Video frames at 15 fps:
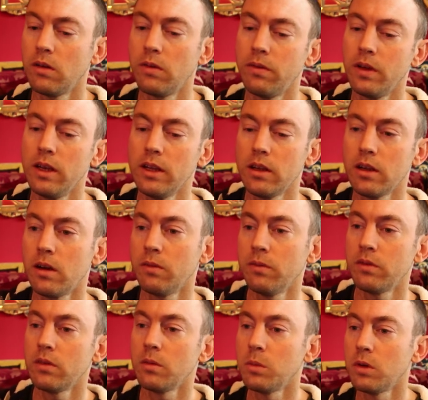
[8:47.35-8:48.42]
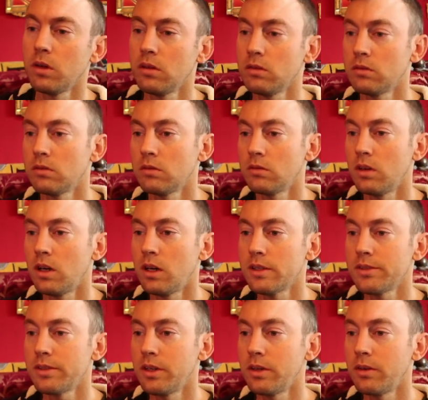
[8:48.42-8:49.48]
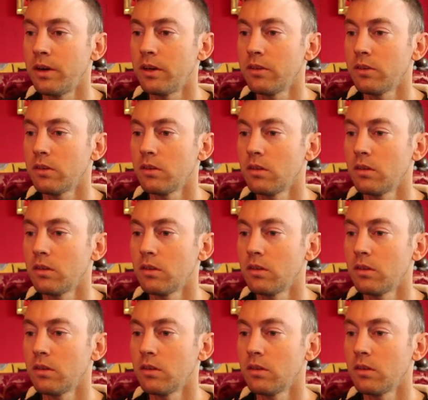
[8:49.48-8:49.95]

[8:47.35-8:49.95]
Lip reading: fairly comfortable RC rate.